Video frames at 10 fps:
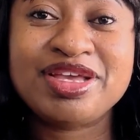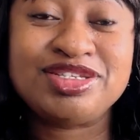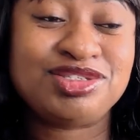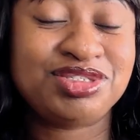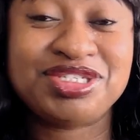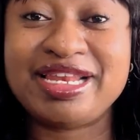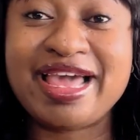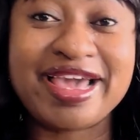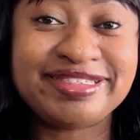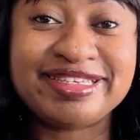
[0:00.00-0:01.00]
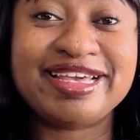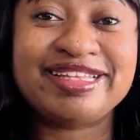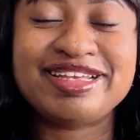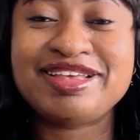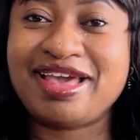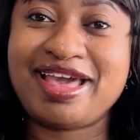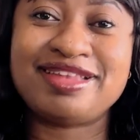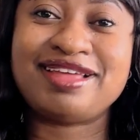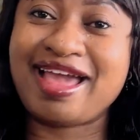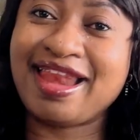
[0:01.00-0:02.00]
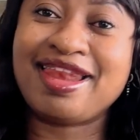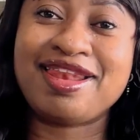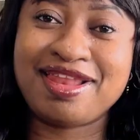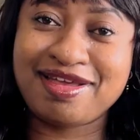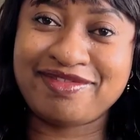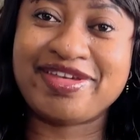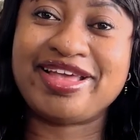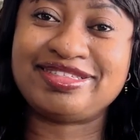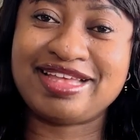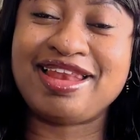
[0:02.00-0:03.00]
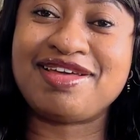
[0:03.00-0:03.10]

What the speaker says: socializing, and I love it.